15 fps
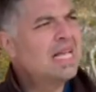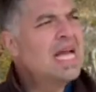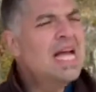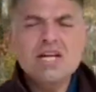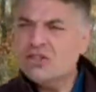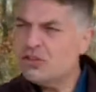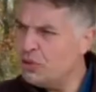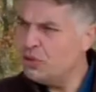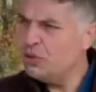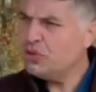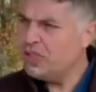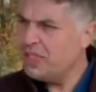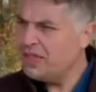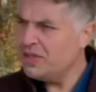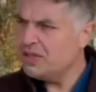So you
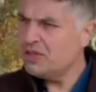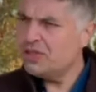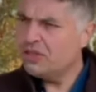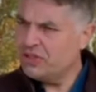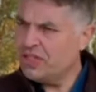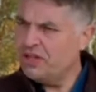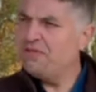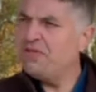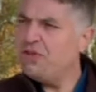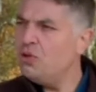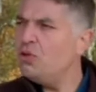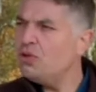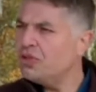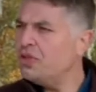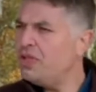see, there's this
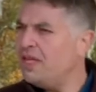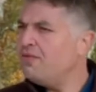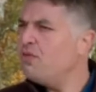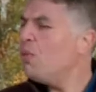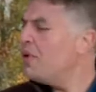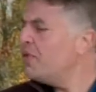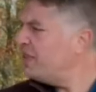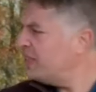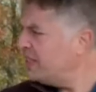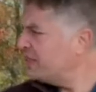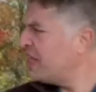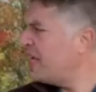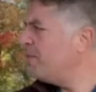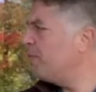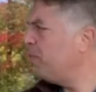confusion even with the
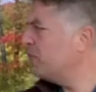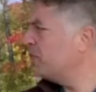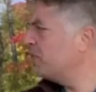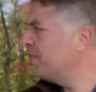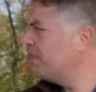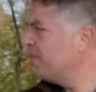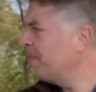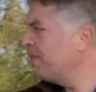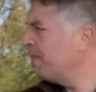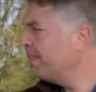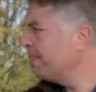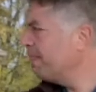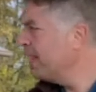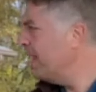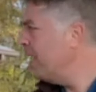disciples.
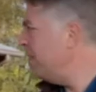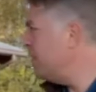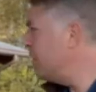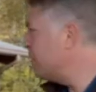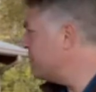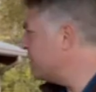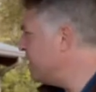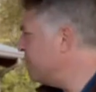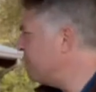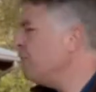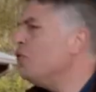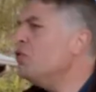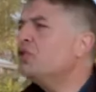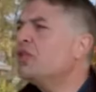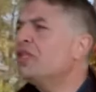And there's
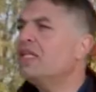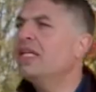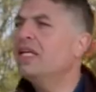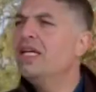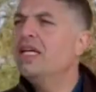confusion